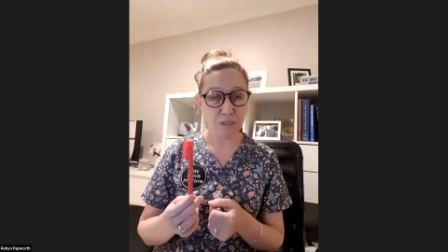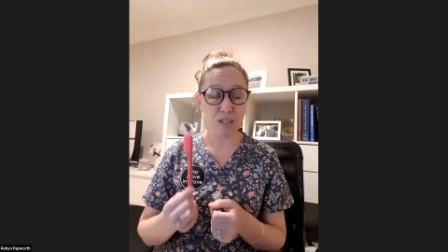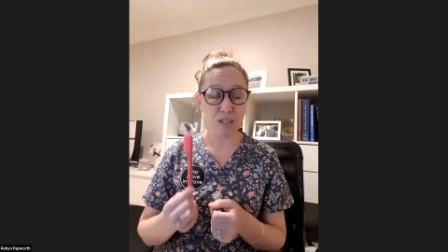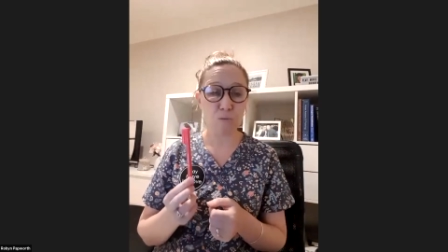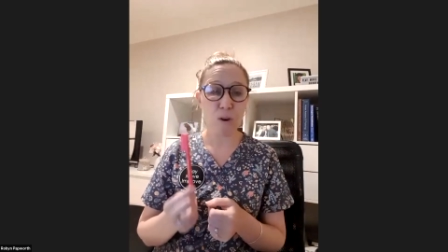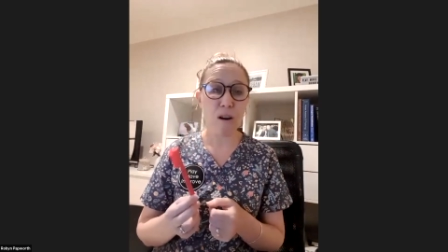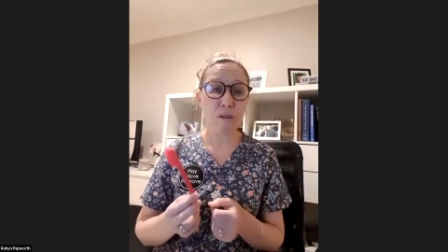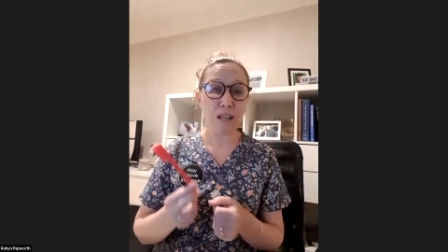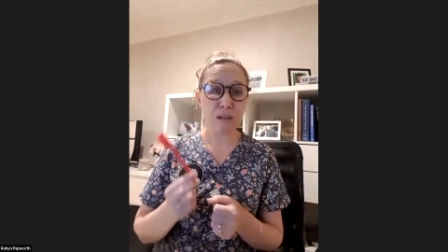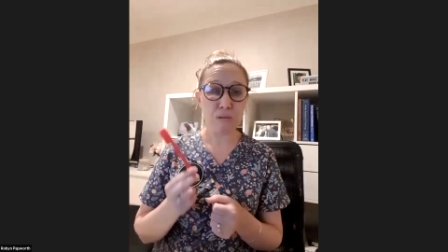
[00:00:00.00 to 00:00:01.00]
Because the
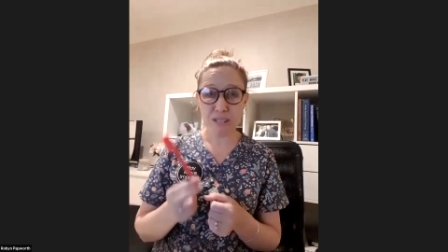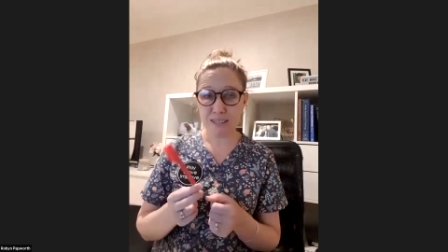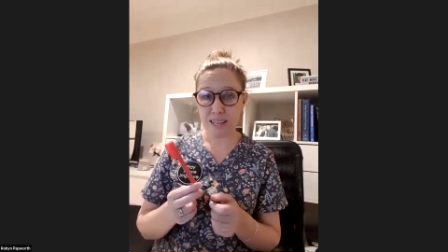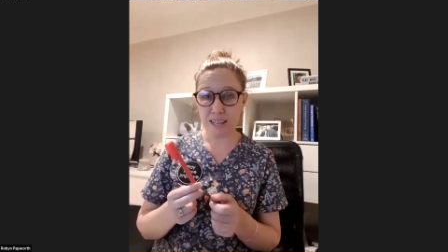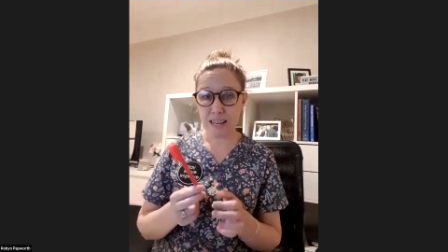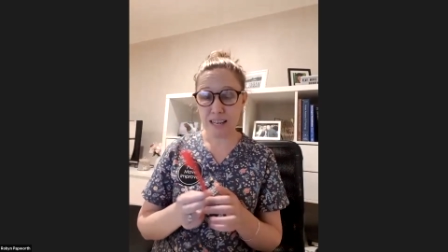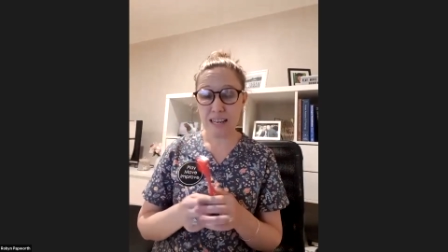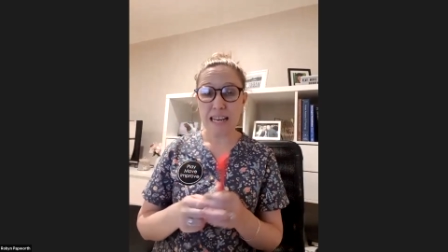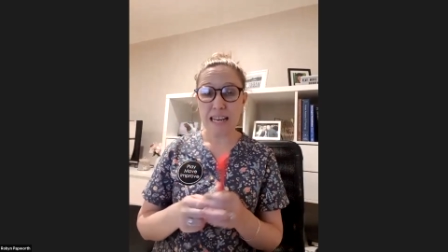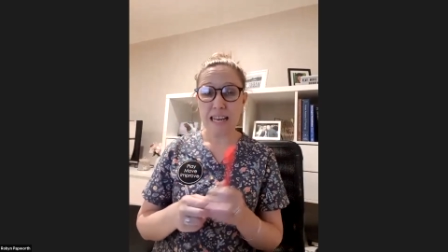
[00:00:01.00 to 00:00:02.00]
worry that we see
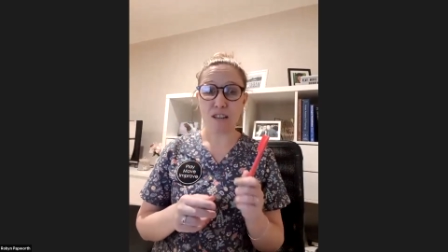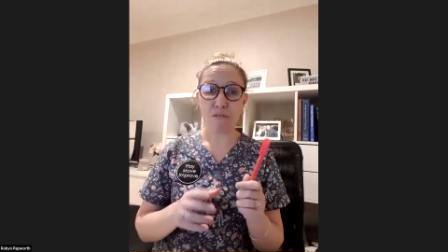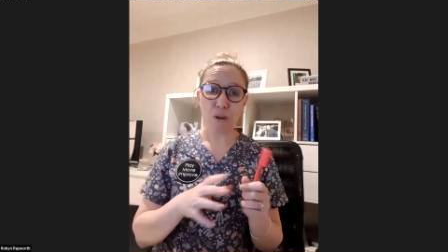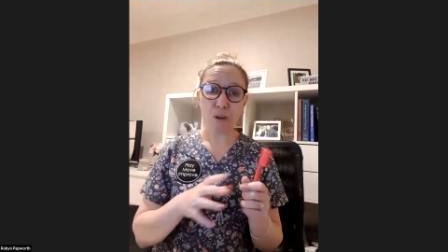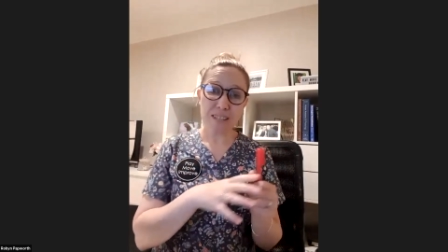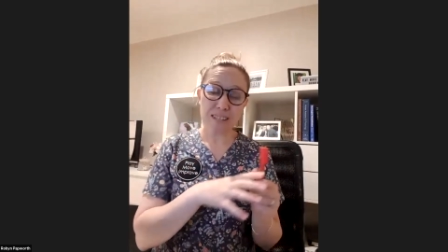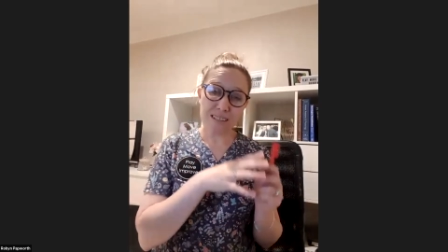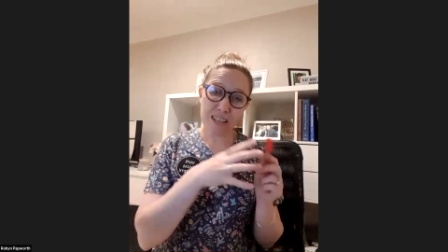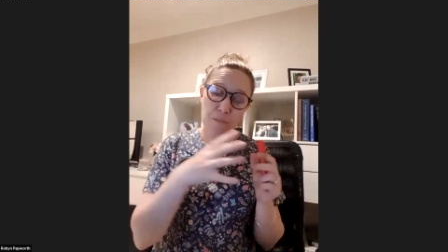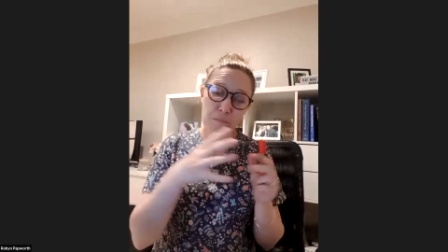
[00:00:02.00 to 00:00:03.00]
is if we
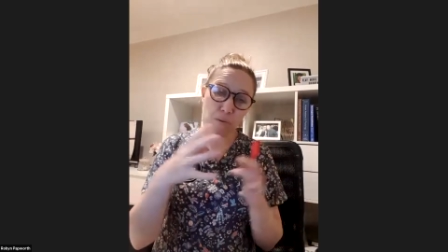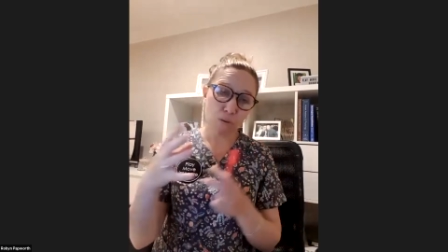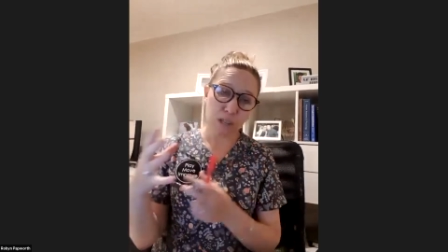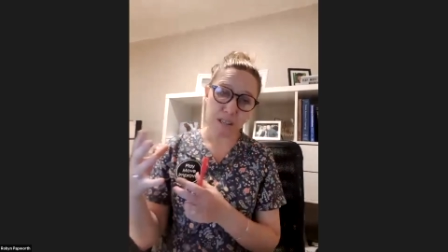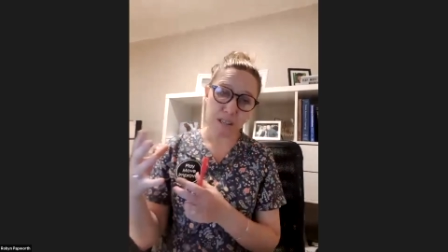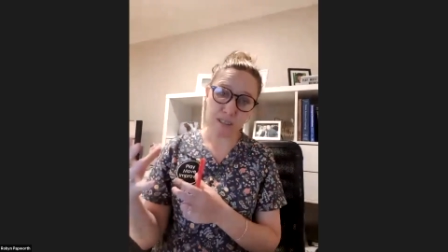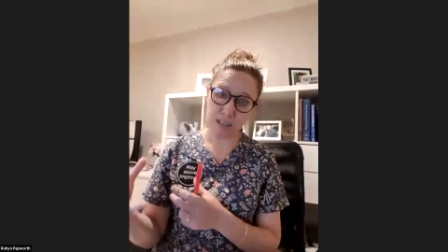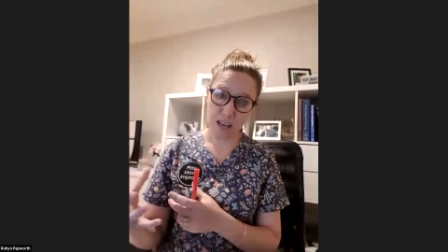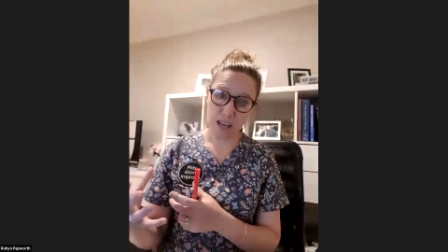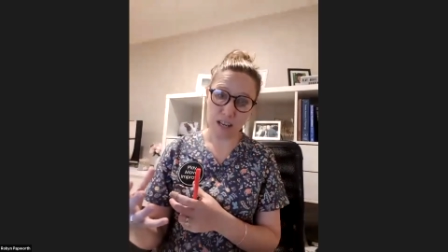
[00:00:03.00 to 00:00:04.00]
skip all this
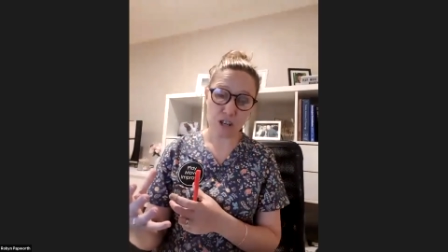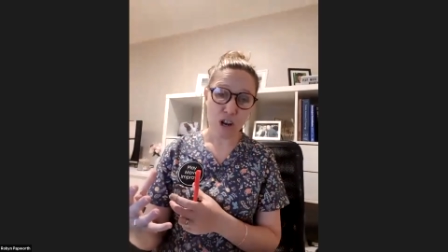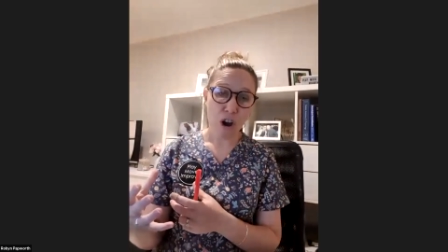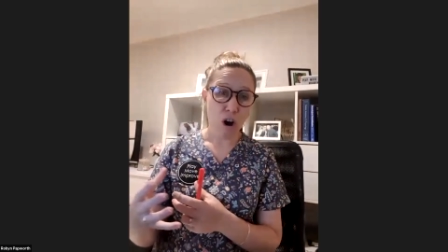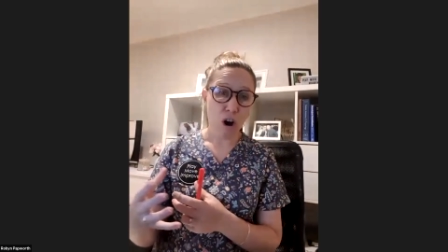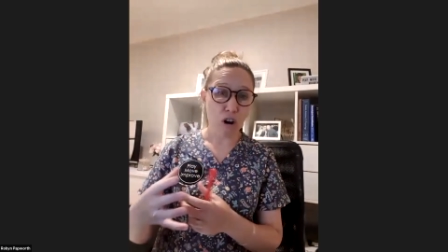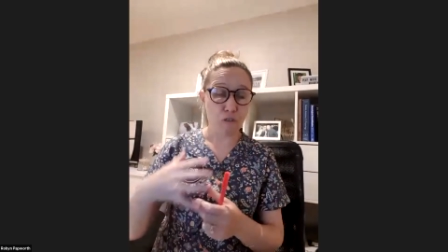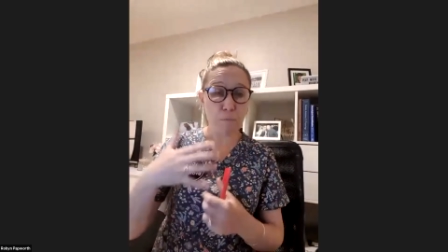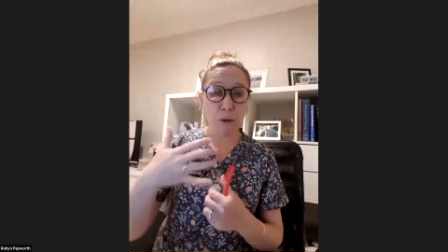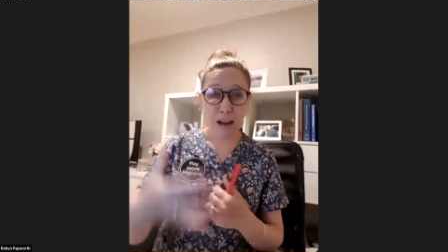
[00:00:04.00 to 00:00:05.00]
stage of
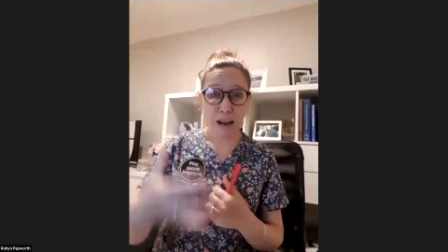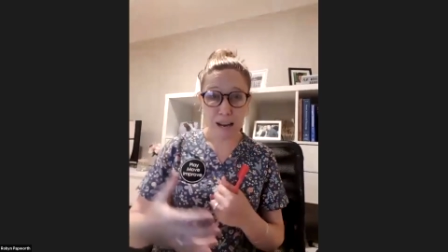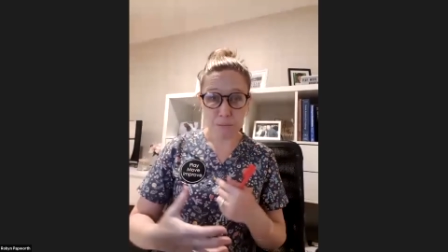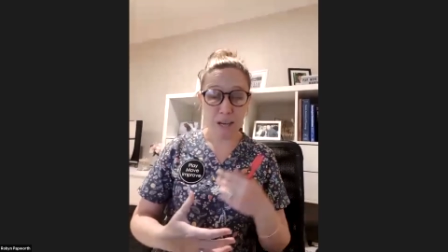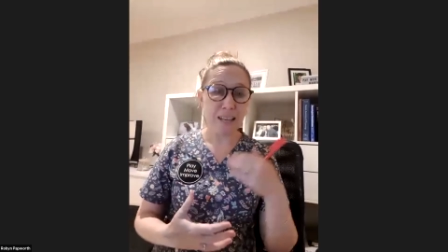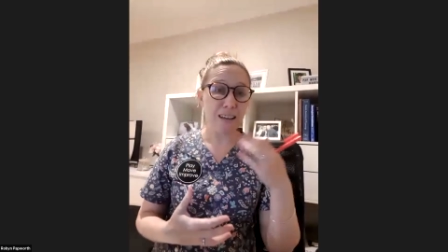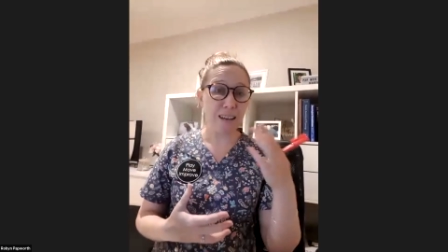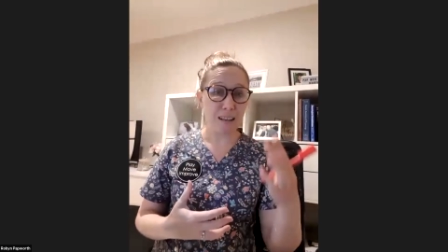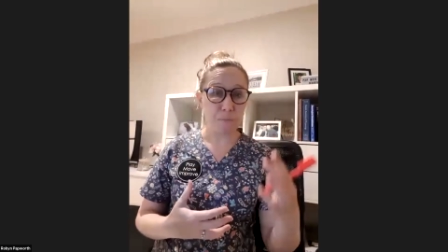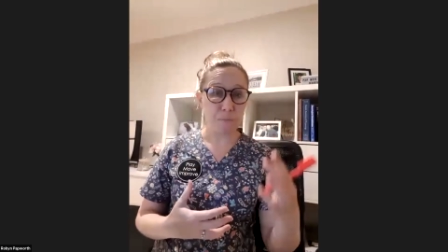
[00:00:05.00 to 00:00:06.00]
mark
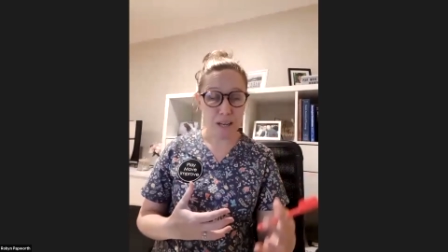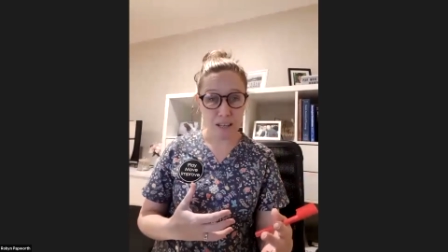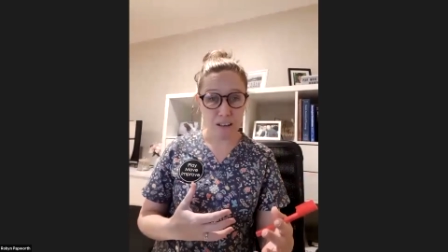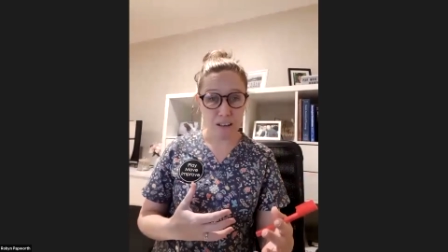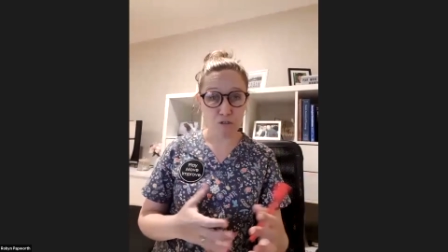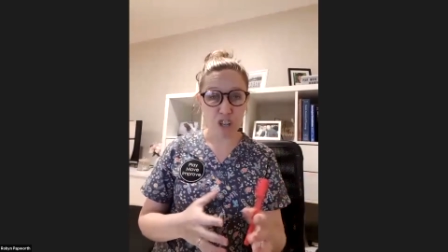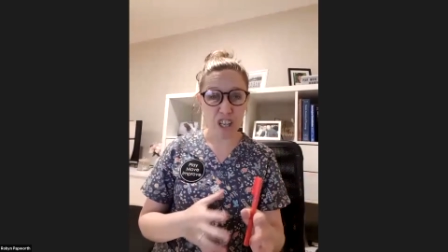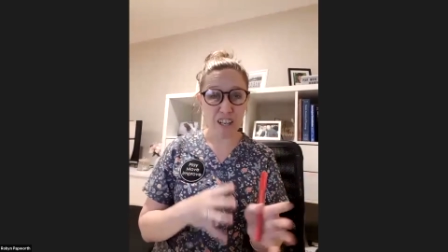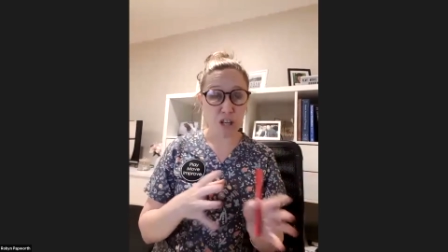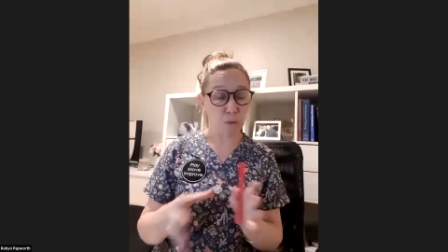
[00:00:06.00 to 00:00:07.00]
making and making a
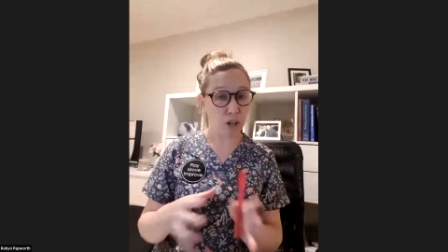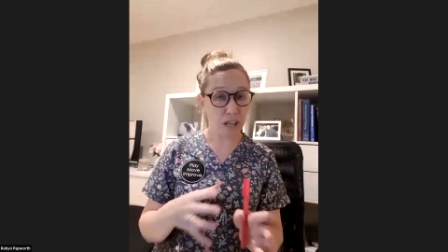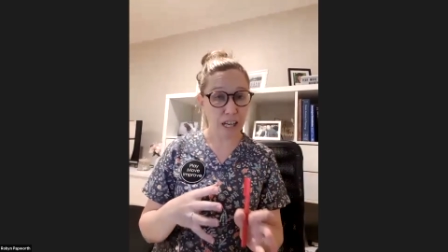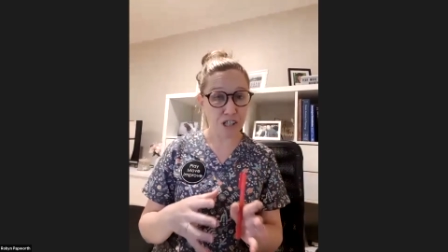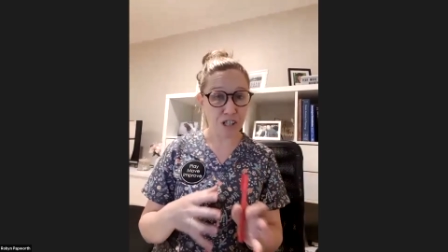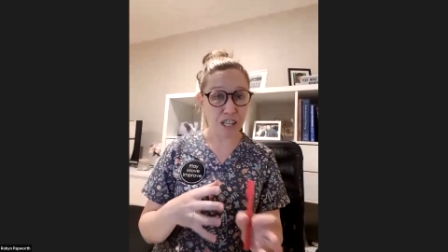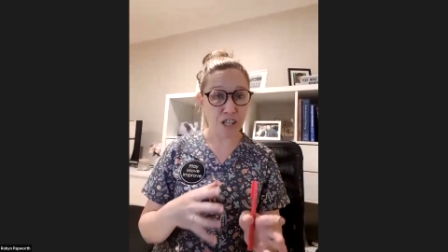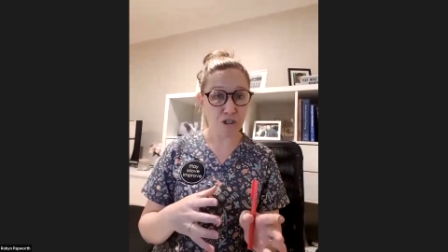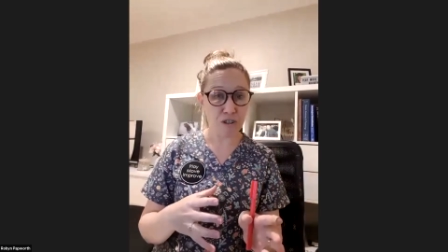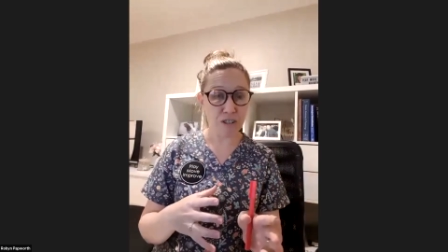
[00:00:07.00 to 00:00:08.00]
written communication
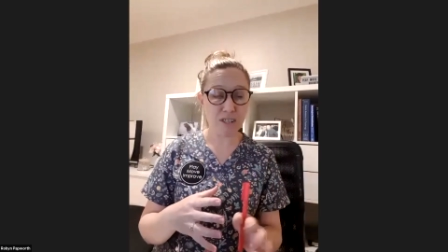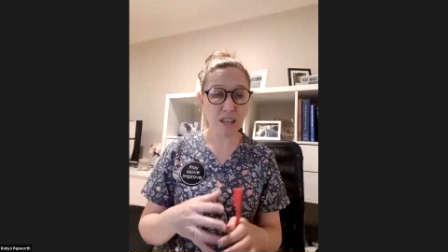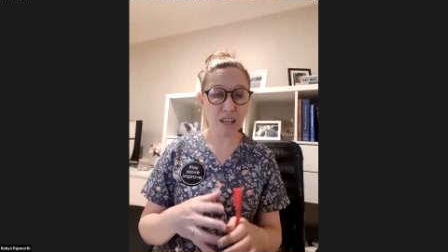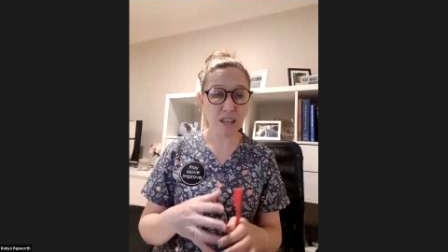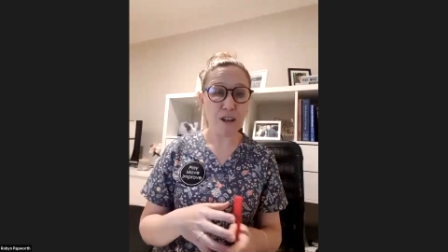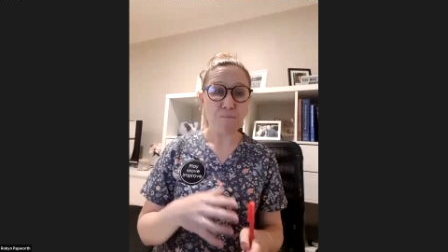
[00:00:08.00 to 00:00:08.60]
interesting,